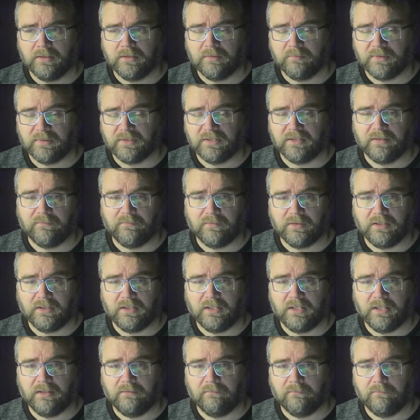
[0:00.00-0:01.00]

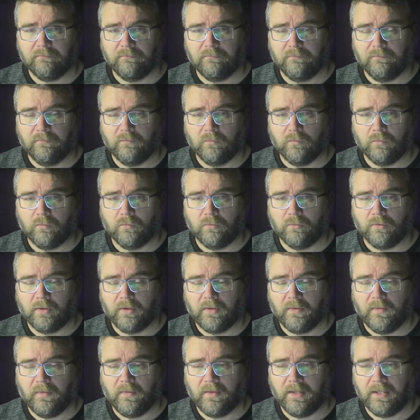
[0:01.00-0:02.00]
specifically for
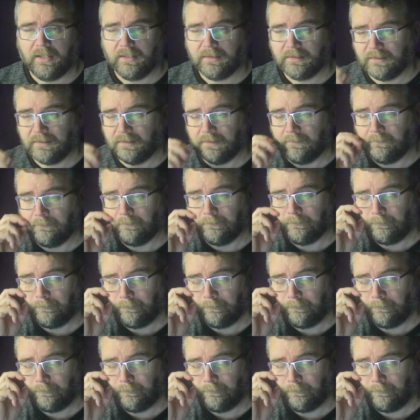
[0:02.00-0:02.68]
that, um,